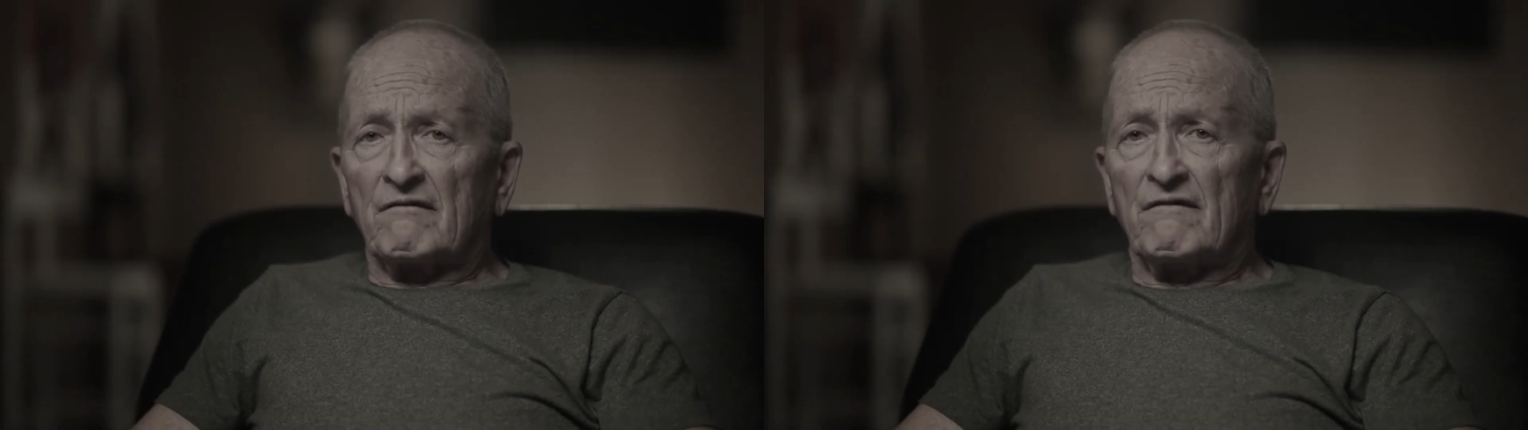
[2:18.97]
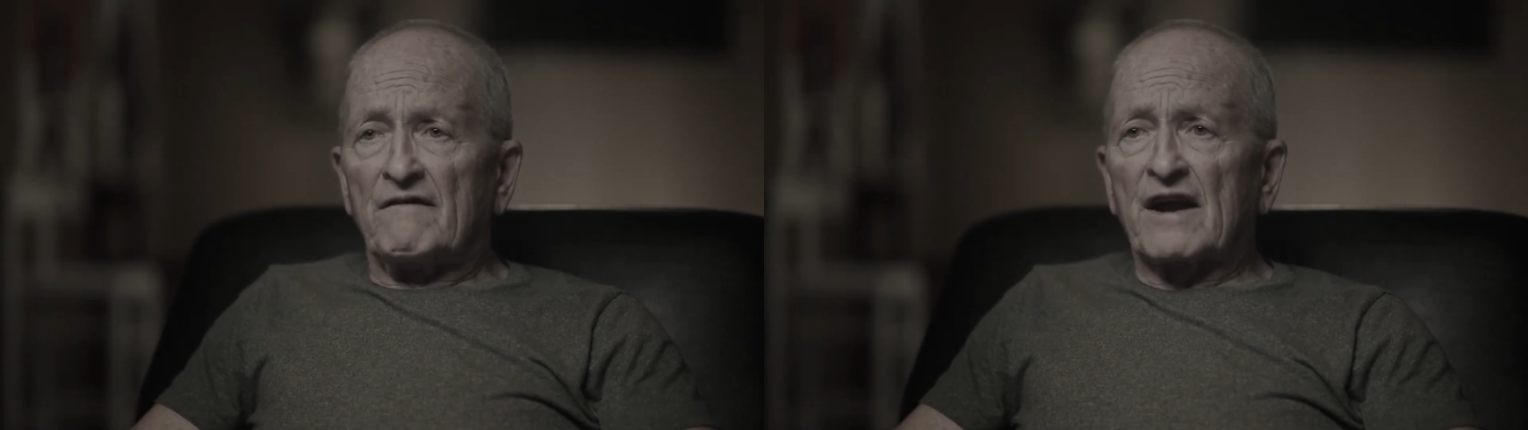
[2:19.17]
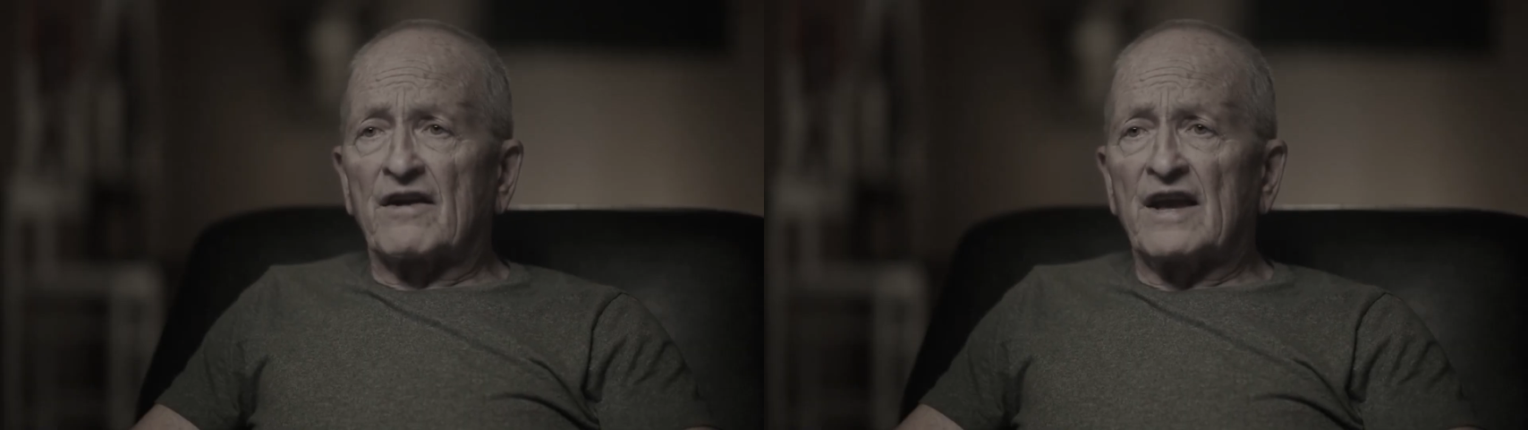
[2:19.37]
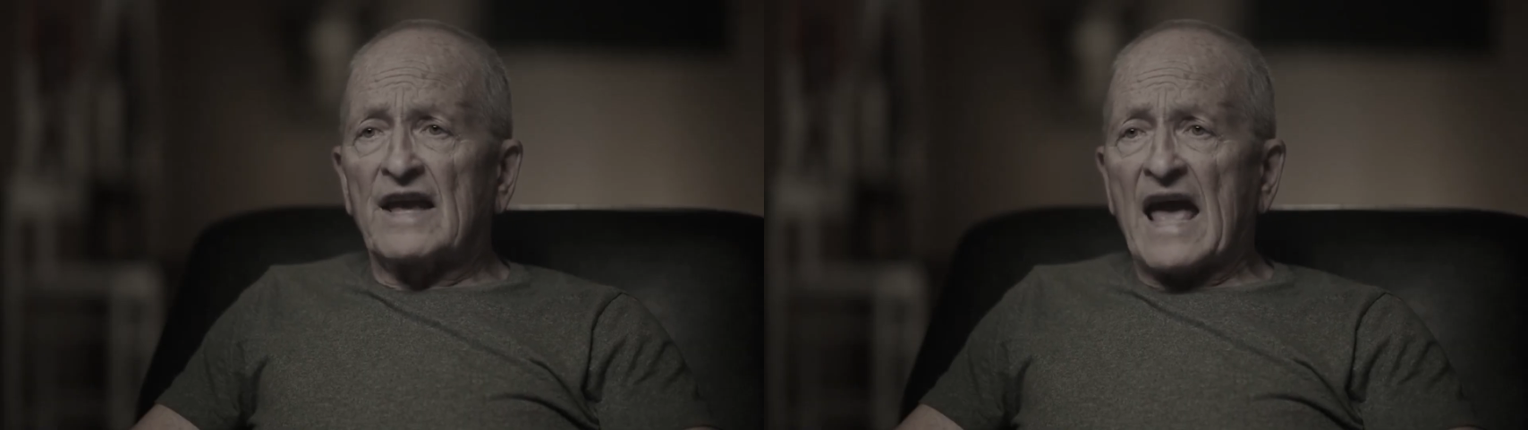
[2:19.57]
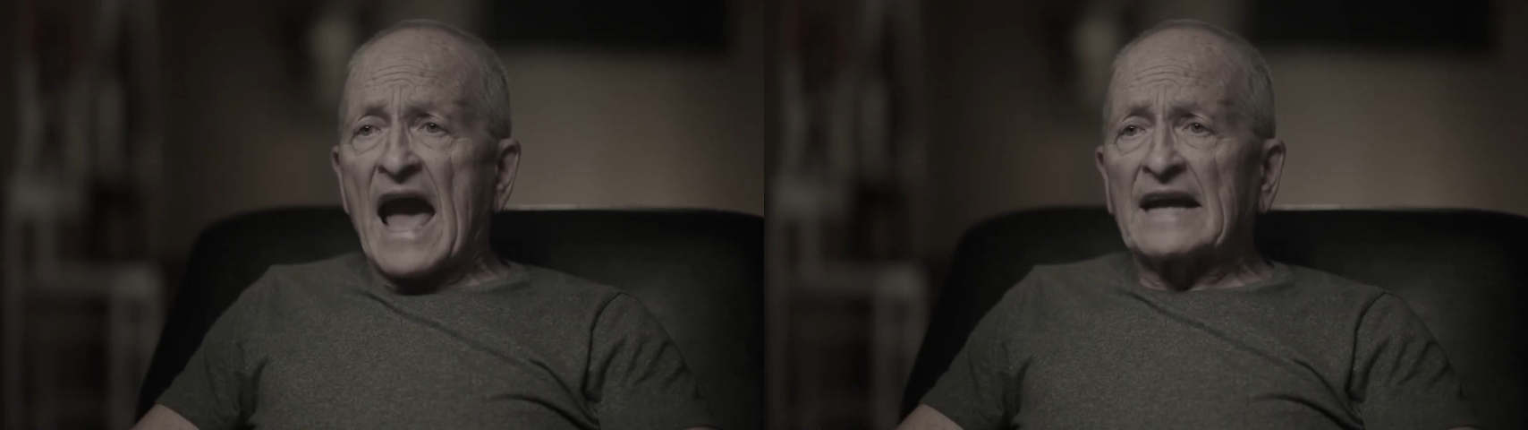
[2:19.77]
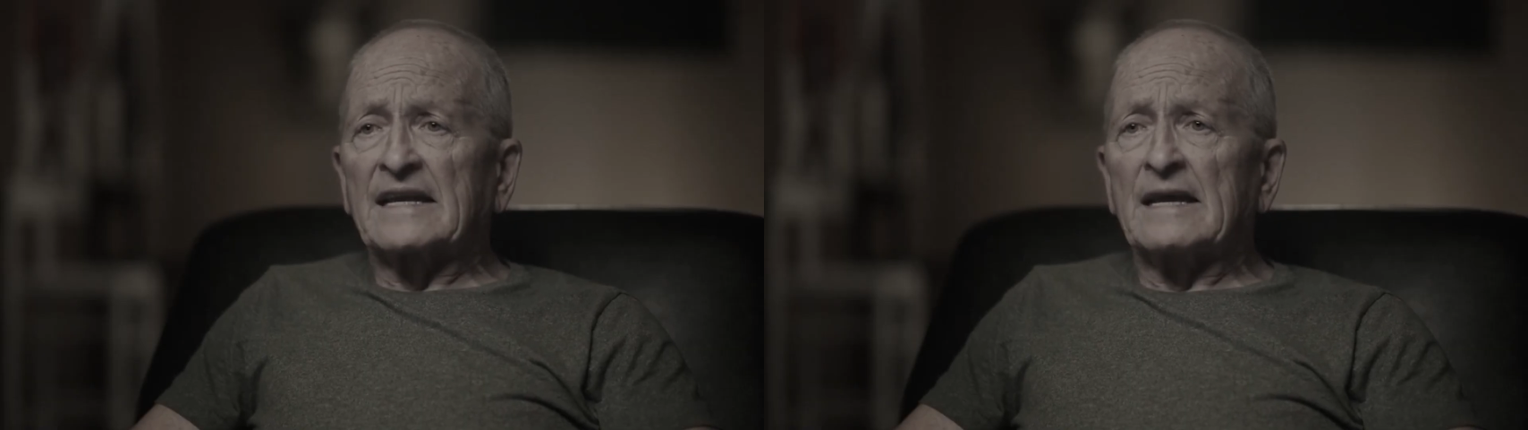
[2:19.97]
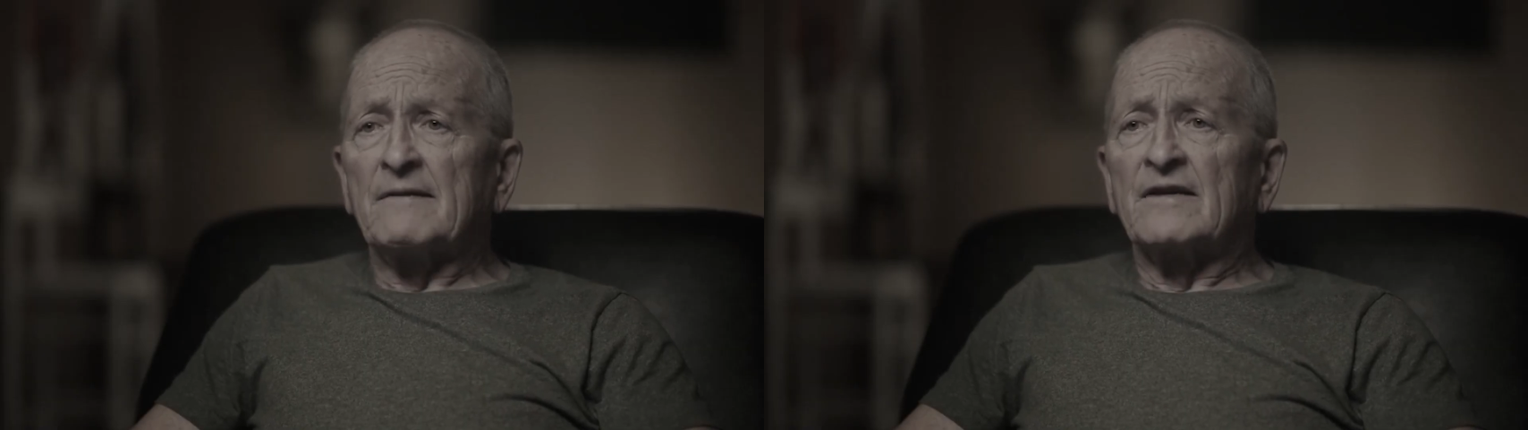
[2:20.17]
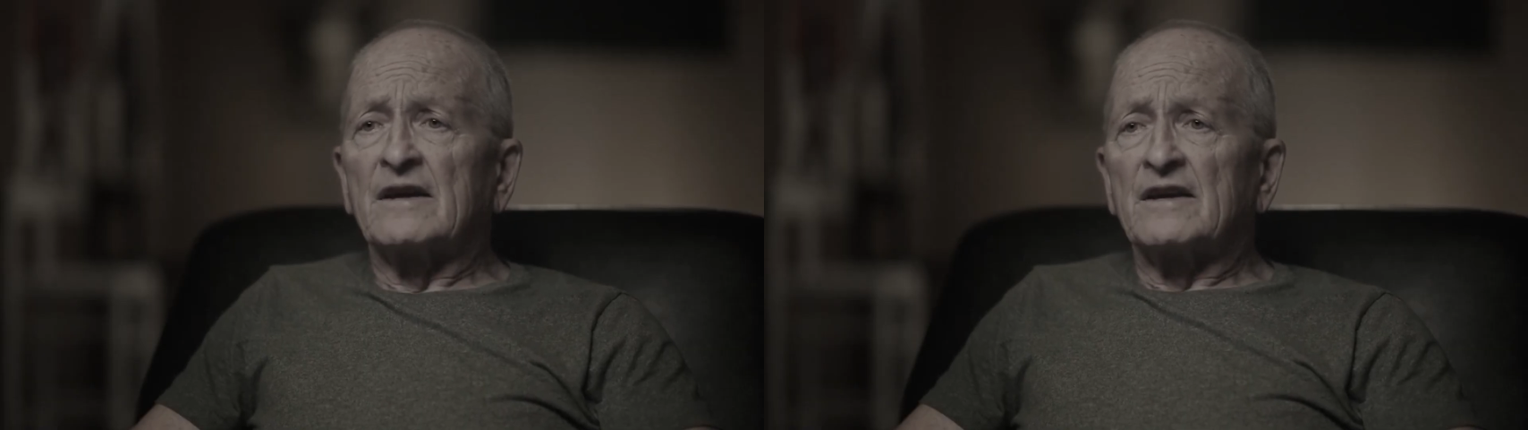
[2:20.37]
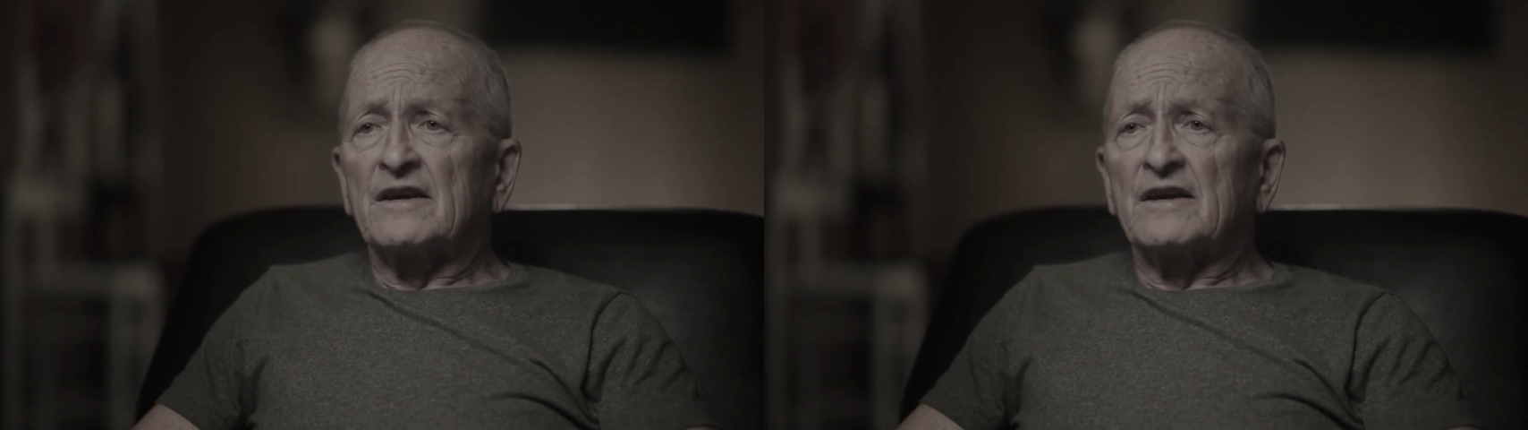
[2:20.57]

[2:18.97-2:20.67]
very active